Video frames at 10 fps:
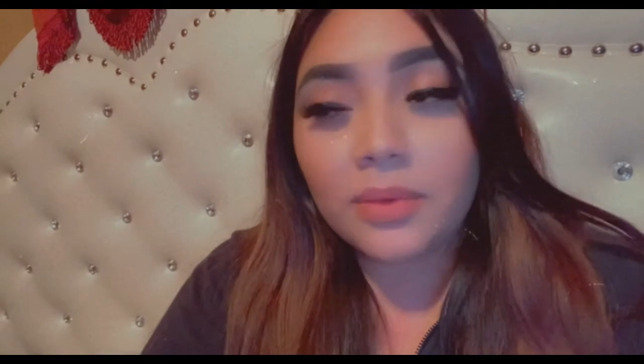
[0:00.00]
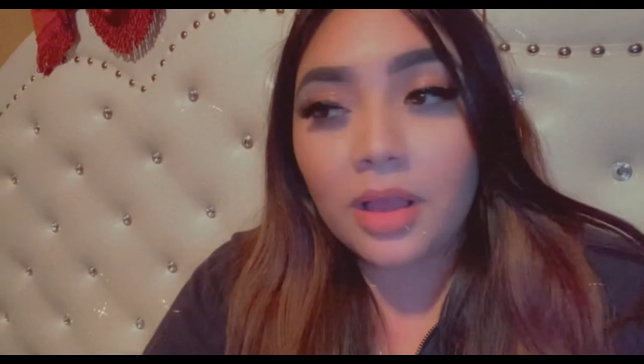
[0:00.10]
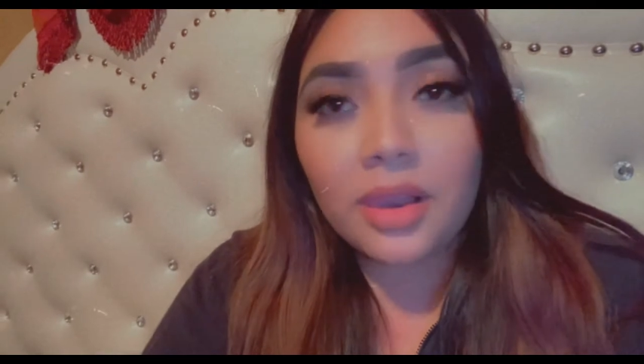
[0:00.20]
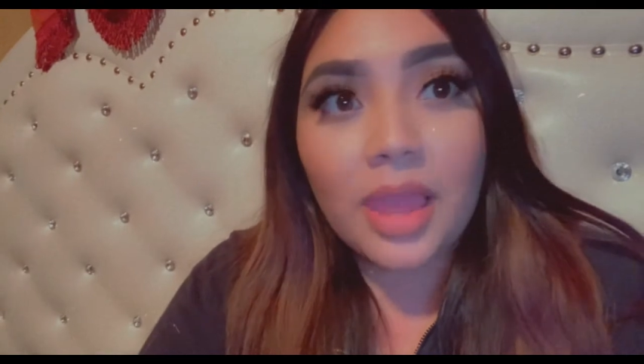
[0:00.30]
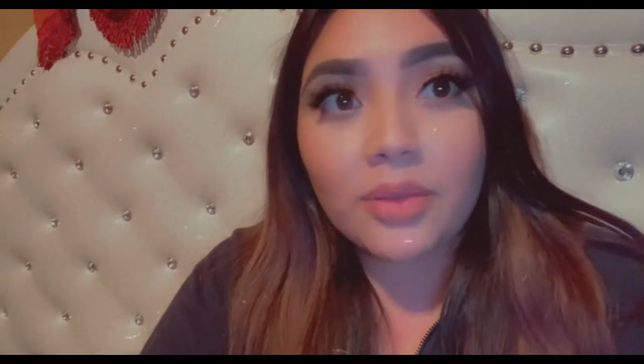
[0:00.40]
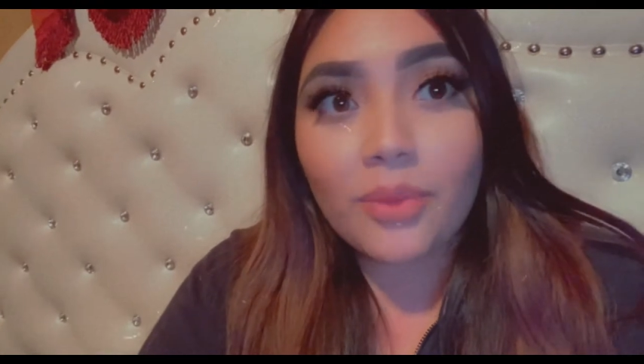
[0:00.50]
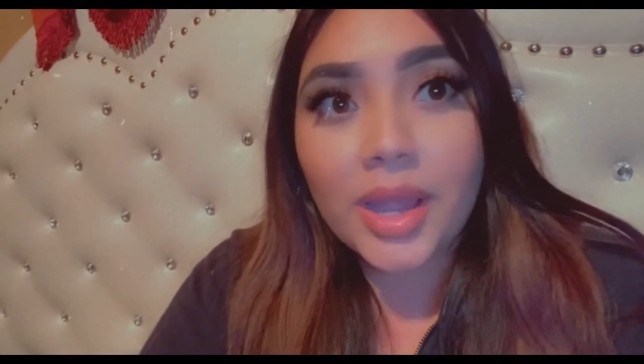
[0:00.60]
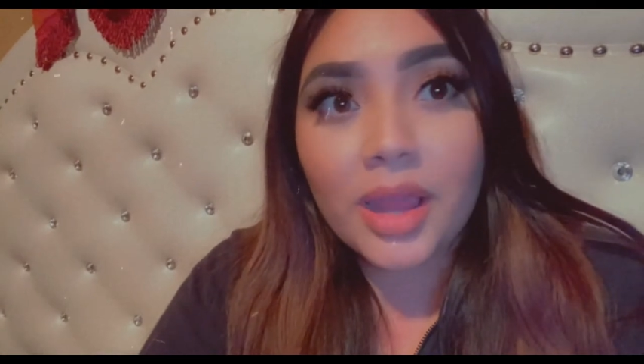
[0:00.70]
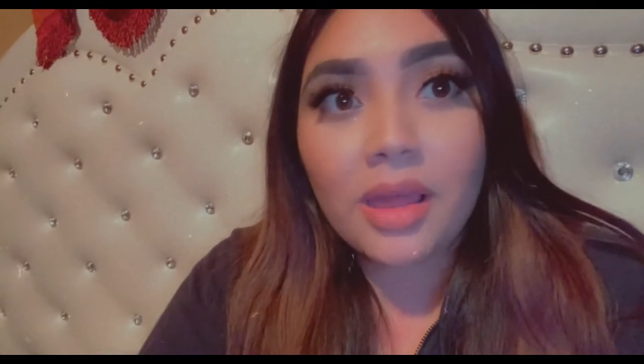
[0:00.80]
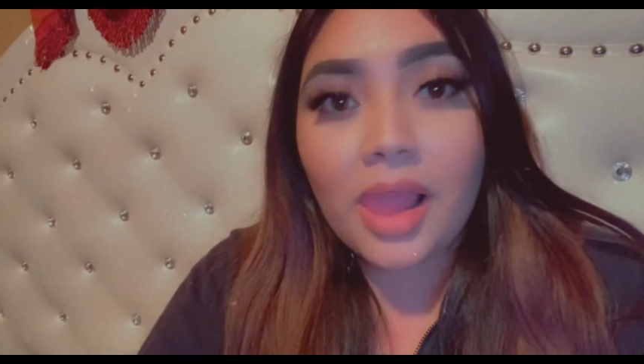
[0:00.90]
like, right
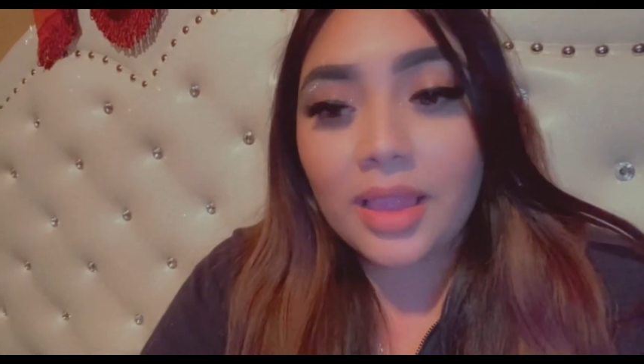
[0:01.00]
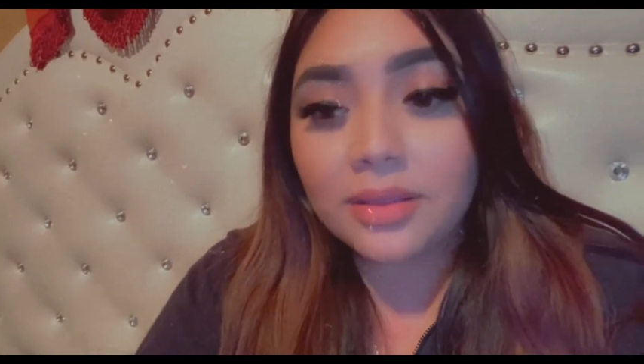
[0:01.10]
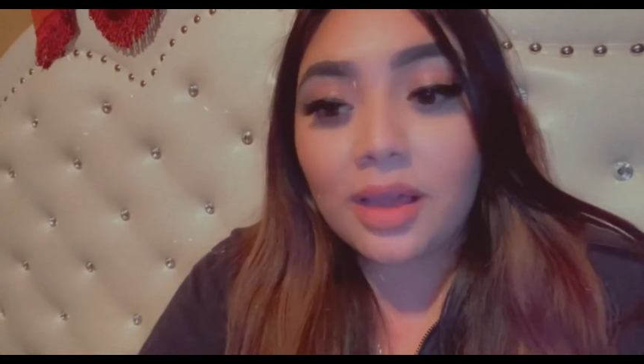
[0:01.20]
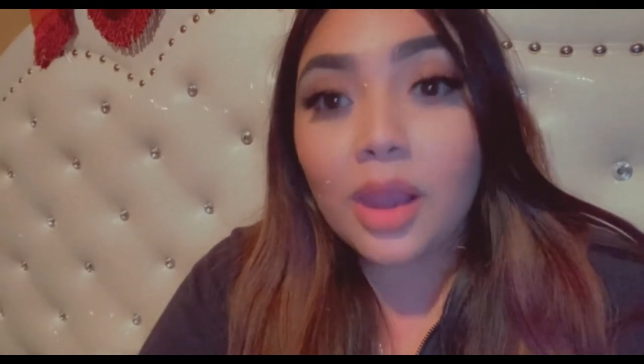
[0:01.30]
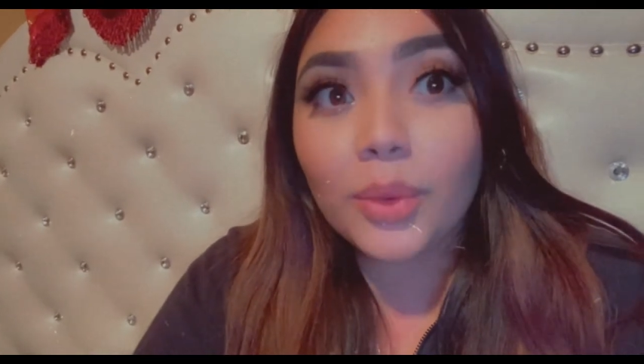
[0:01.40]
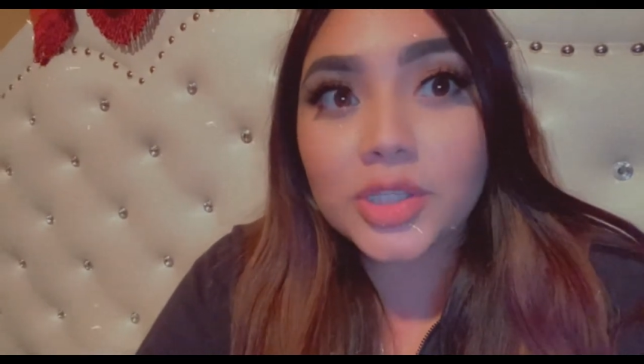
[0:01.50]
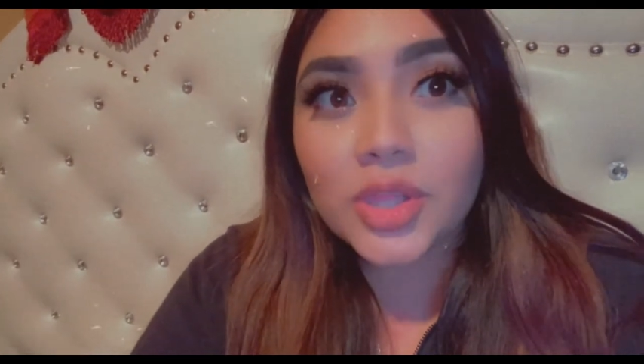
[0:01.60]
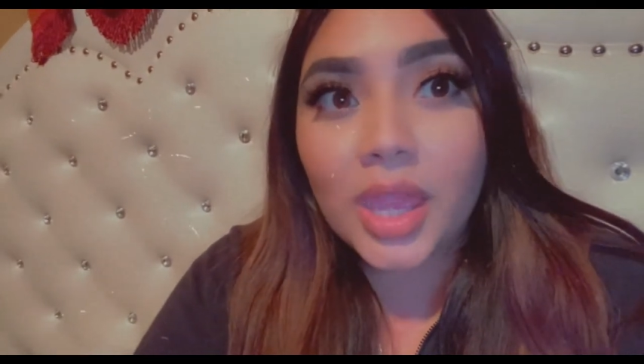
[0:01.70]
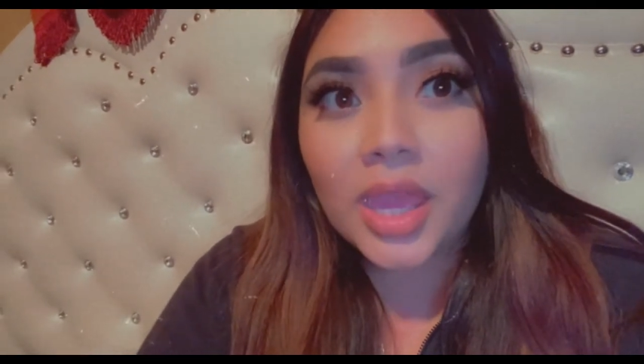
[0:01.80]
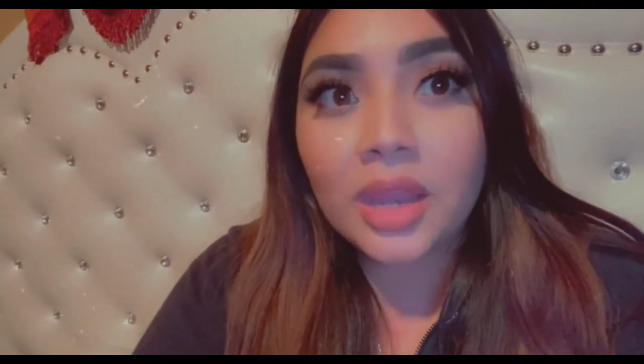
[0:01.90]
now, like, all the way to
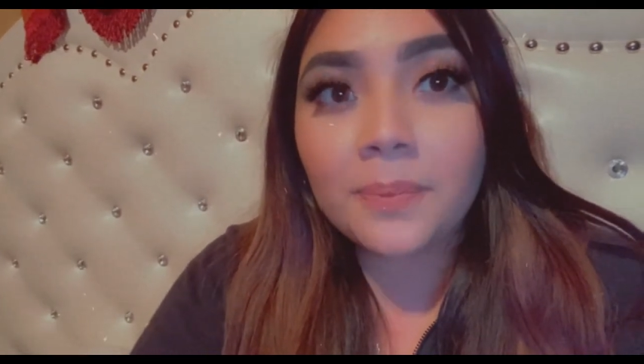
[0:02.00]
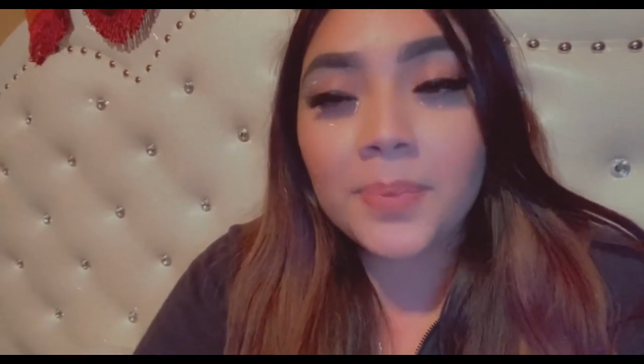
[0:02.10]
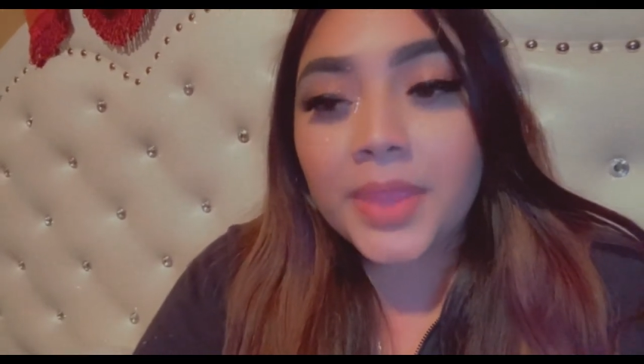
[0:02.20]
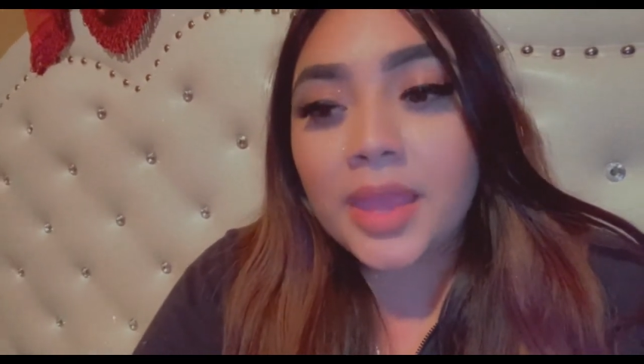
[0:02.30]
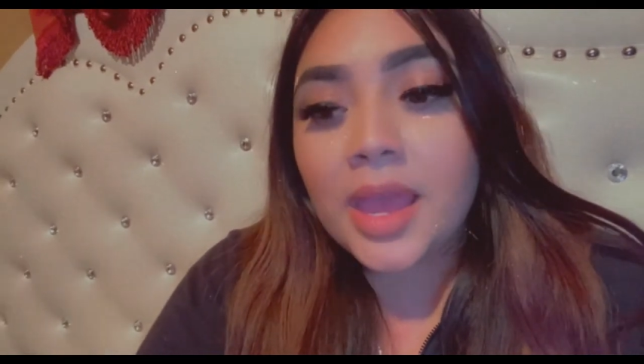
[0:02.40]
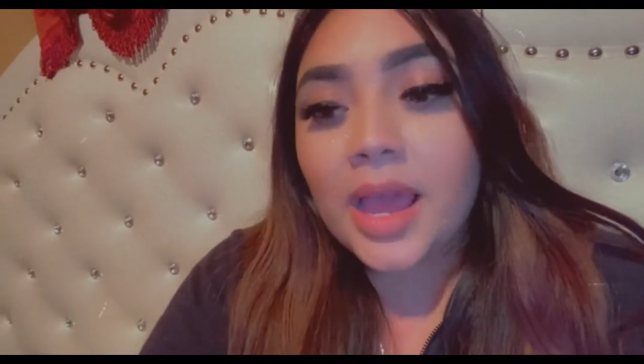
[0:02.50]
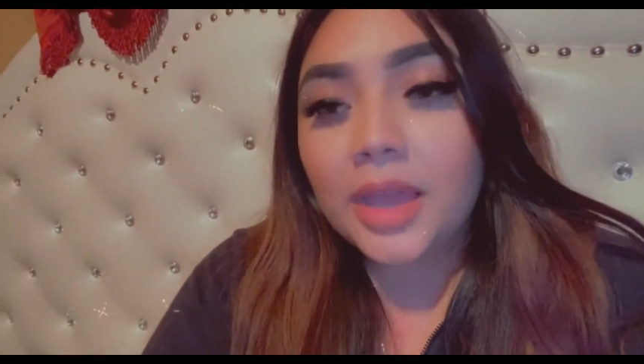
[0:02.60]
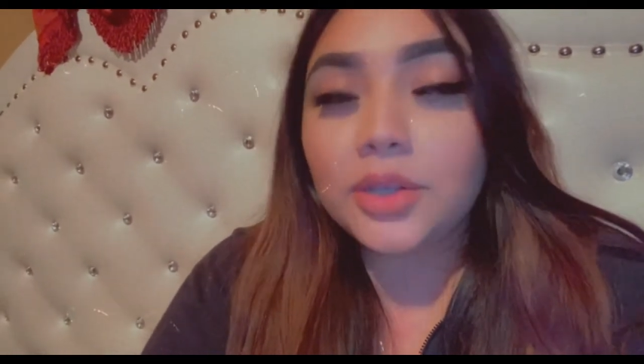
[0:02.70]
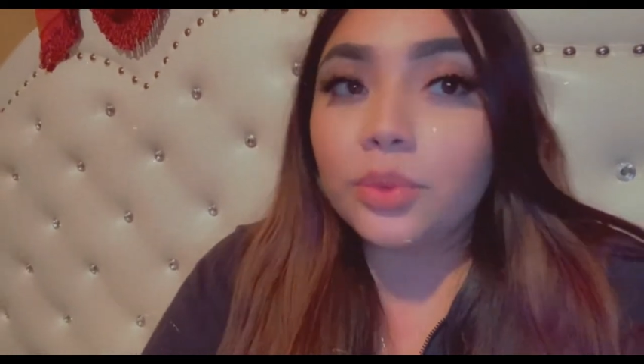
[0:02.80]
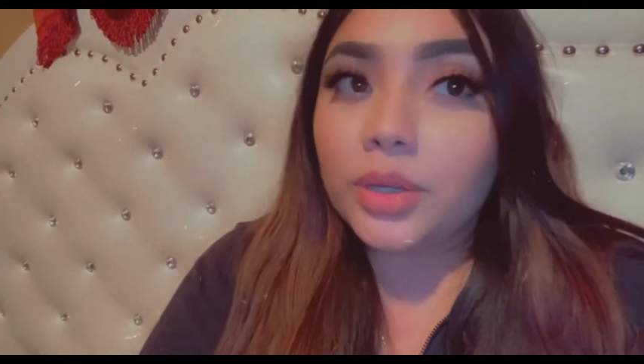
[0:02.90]
the end, I
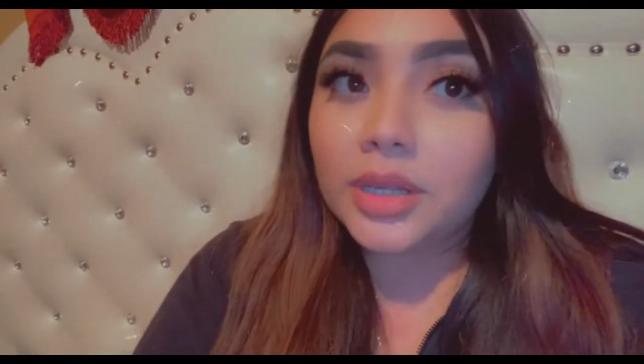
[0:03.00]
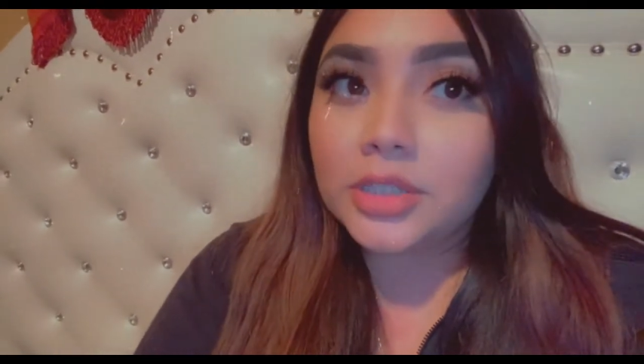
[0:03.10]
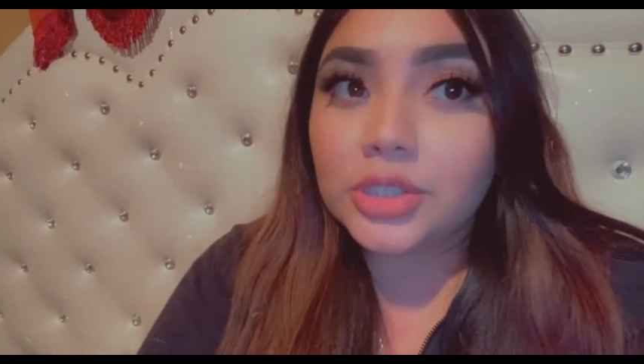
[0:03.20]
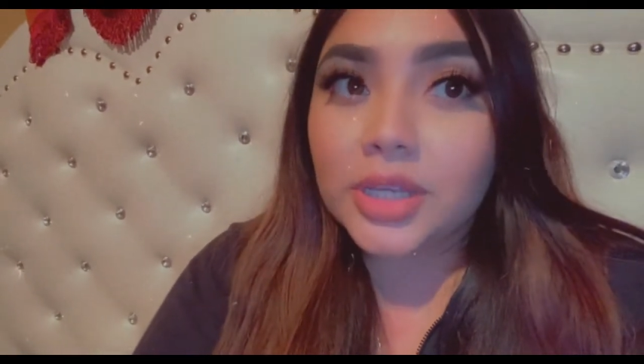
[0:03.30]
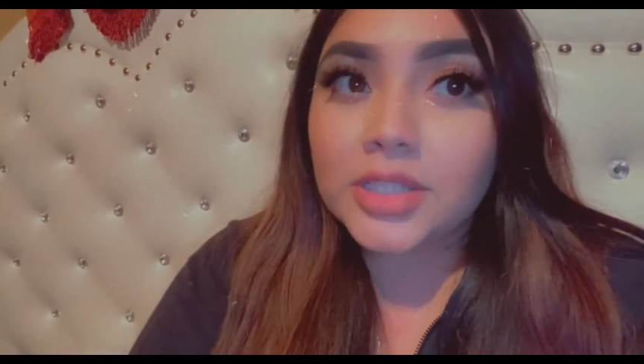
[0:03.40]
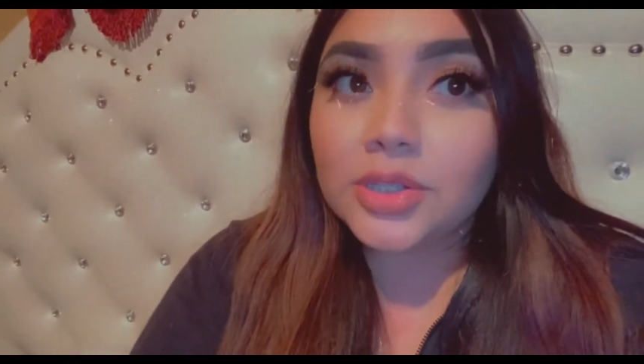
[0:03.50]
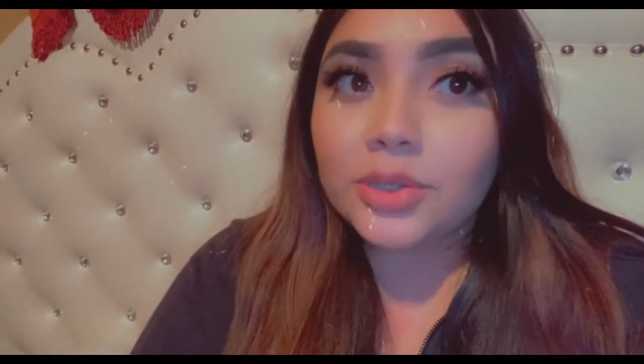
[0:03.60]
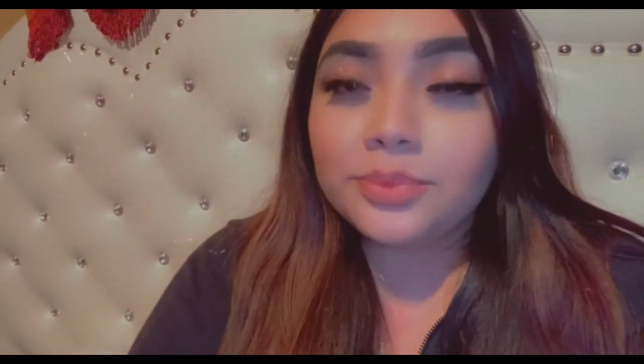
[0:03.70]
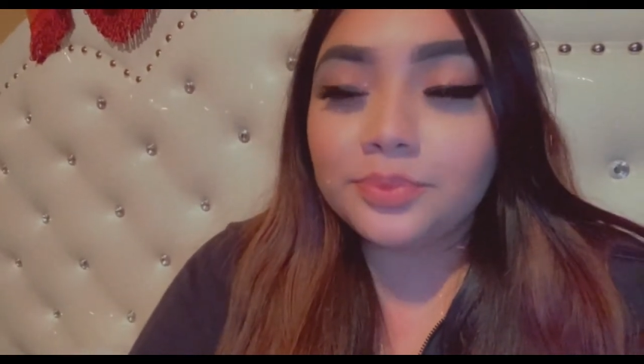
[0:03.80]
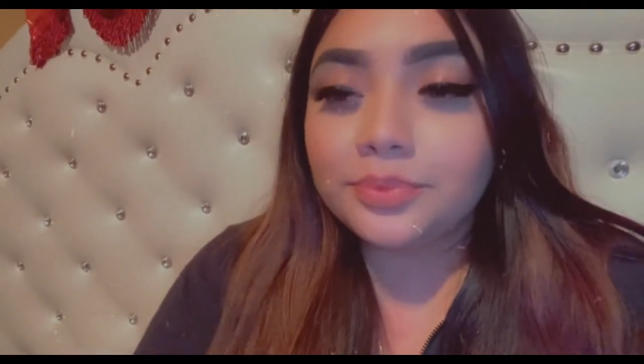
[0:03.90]
do want to let you guys know